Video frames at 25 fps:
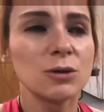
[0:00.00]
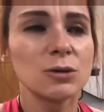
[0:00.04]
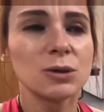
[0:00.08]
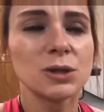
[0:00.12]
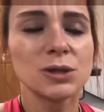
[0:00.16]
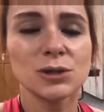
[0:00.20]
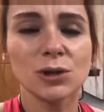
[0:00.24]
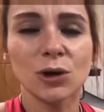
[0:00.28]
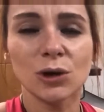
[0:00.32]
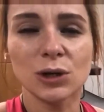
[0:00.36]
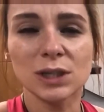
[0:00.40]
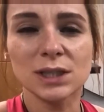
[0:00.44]

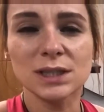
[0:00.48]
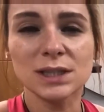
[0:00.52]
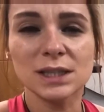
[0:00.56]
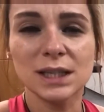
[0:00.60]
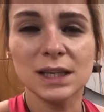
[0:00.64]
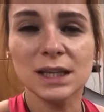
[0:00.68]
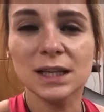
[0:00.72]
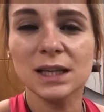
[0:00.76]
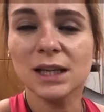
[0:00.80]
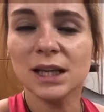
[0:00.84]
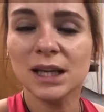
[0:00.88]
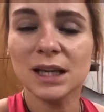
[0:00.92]
Because
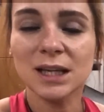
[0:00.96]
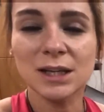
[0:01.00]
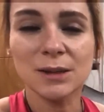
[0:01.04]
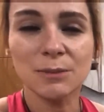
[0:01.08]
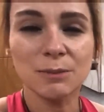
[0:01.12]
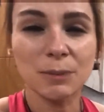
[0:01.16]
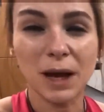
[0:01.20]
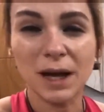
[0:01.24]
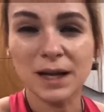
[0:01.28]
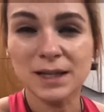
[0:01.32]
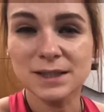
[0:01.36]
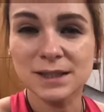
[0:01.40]
honestly,
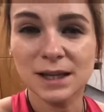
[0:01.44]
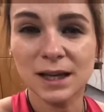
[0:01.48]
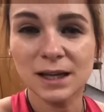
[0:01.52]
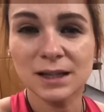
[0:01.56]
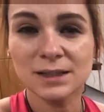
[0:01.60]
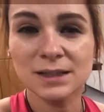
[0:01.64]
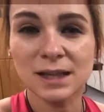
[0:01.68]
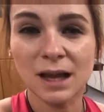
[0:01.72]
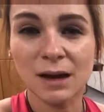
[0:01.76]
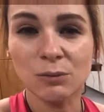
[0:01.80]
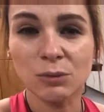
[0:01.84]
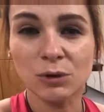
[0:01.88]
your mindset
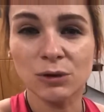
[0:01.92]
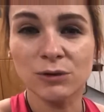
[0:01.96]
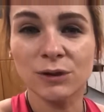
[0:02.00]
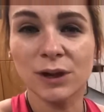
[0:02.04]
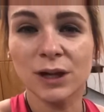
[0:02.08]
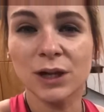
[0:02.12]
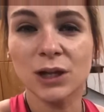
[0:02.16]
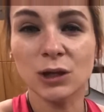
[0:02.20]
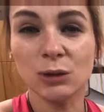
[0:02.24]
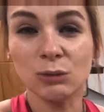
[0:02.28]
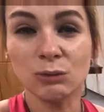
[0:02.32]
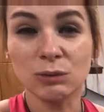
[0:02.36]
is
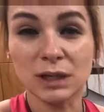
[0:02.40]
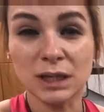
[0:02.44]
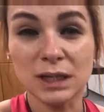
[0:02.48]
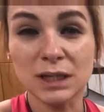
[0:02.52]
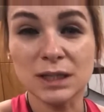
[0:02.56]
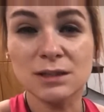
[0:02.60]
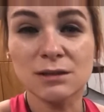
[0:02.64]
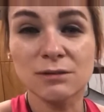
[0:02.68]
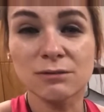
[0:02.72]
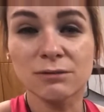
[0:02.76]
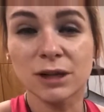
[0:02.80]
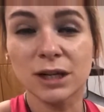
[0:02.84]
everything. You
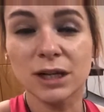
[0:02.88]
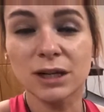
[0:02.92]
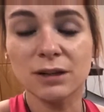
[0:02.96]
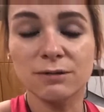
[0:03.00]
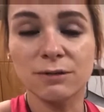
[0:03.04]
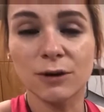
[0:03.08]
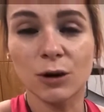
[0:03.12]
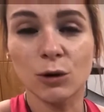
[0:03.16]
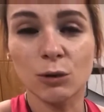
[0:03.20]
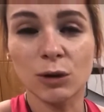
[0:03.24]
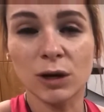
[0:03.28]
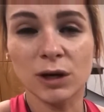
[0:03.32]
need to really
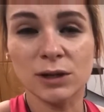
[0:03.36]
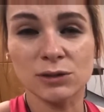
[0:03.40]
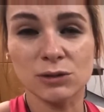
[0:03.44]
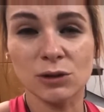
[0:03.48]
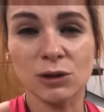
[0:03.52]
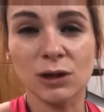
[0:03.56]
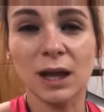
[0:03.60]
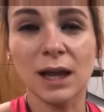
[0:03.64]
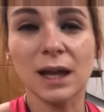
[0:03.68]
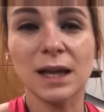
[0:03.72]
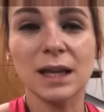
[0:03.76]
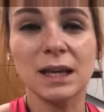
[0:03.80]
focus
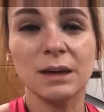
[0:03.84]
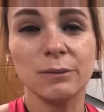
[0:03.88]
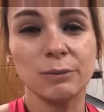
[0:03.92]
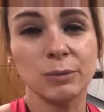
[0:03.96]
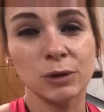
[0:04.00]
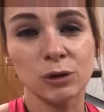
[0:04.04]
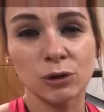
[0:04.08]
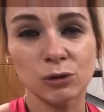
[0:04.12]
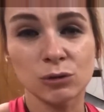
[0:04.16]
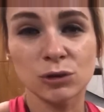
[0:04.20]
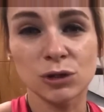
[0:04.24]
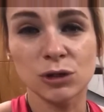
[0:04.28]
on like
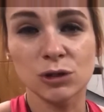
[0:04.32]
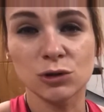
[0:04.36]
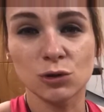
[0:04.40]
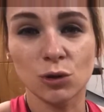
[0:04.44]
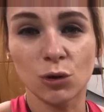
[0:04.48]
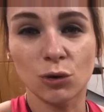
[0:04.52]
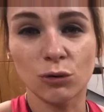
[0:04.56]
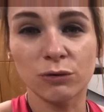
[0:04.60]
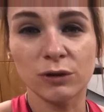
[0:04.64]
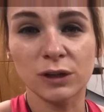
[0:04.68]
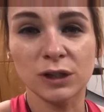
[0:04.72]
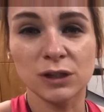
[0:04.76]
keeping those
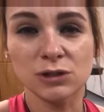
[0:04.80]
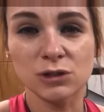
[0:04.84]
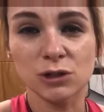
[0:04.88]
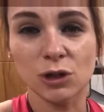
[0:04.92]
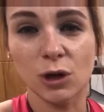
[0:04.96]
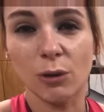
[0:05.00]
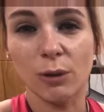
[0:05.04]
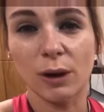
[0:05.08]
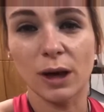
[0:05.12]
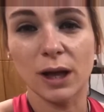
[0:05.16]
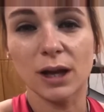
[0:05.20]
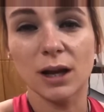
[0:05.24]
endorphins
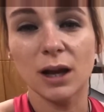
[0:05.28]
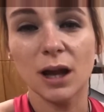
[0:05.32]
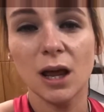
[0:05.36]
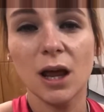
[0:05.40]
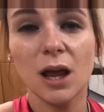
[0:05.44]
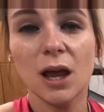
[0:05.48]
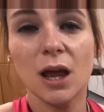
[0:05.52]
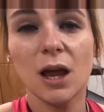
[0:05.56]
going,